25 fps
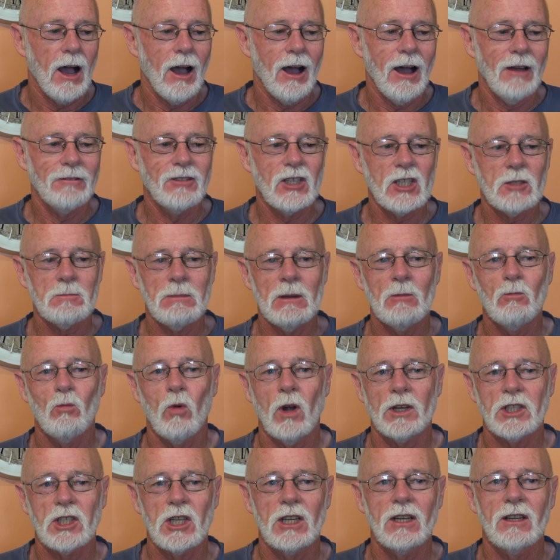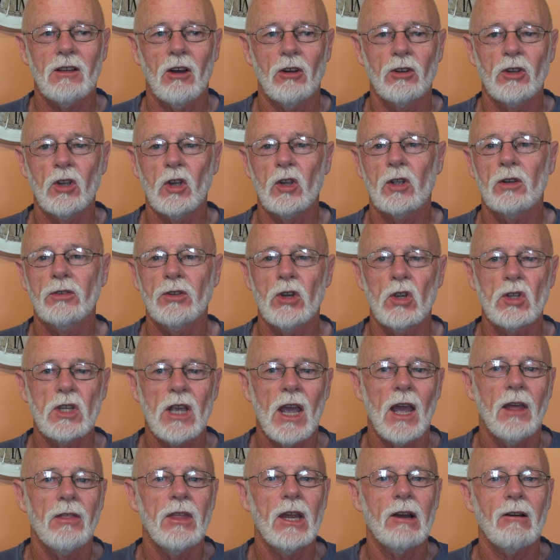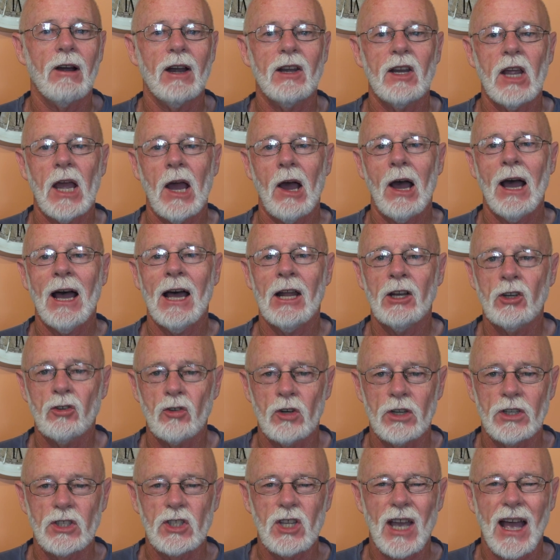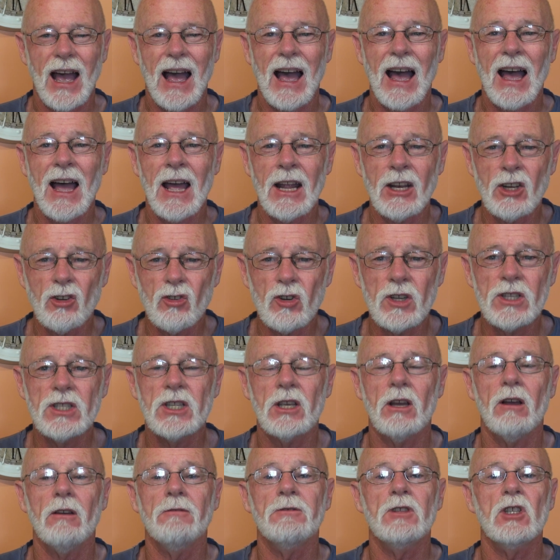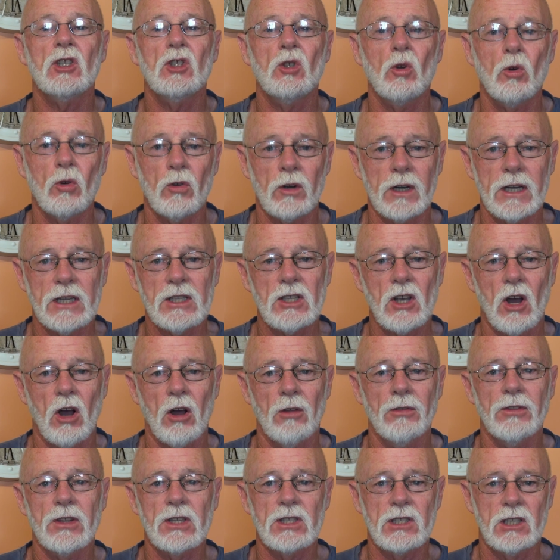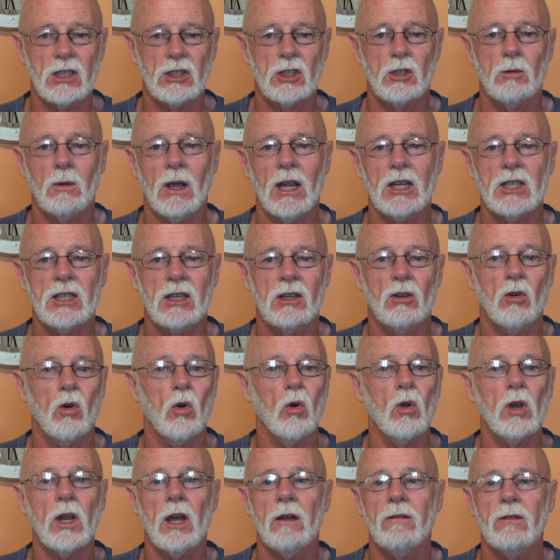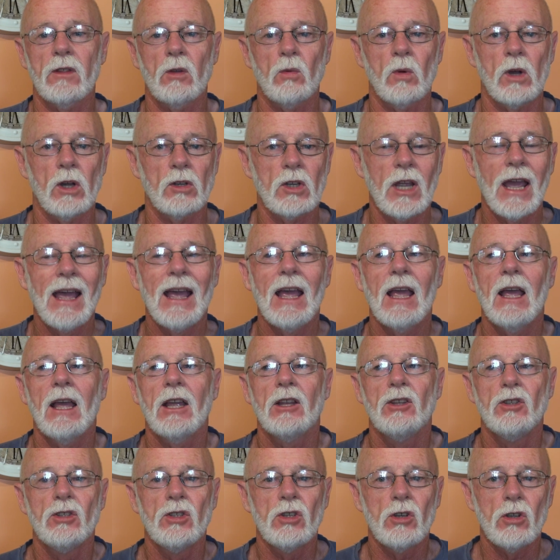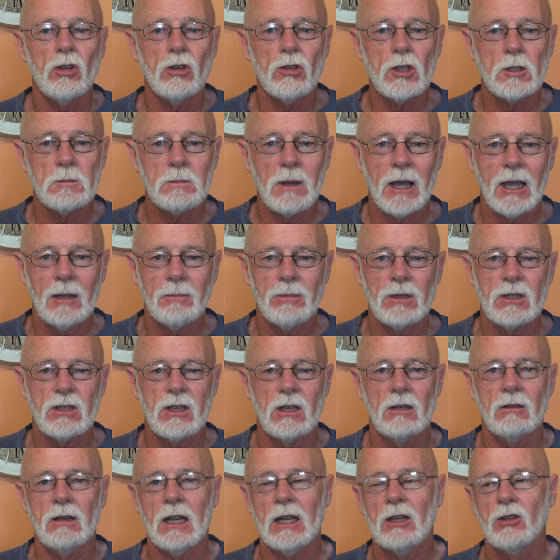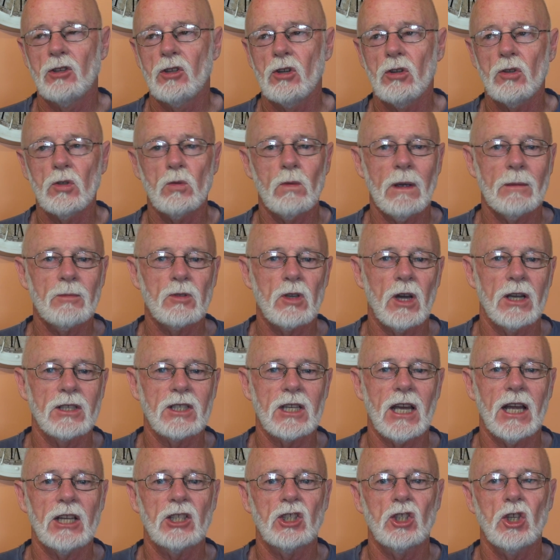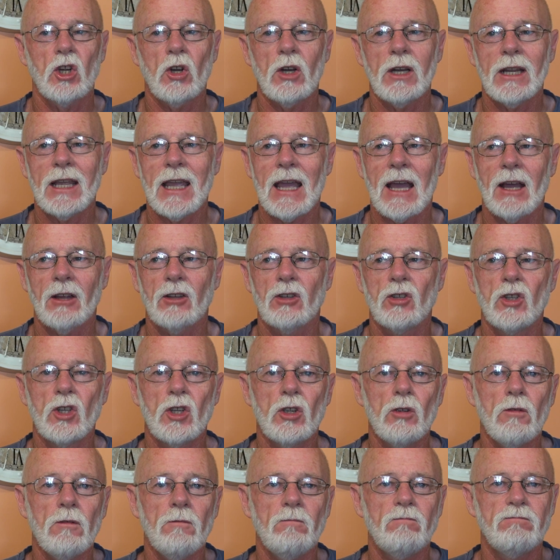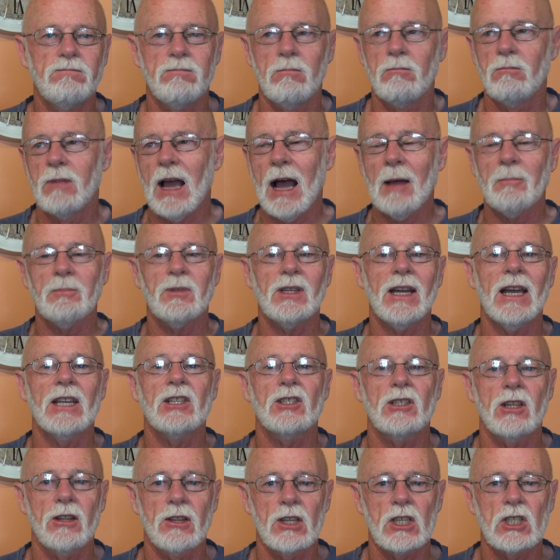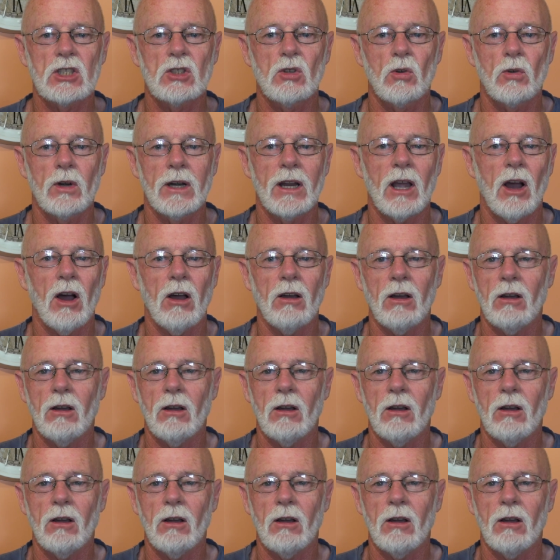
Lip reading: I've just been watching on Google News, there are now hundreds of stories on this situation all over the world. Newspapers and news websites are churning out new updates to the story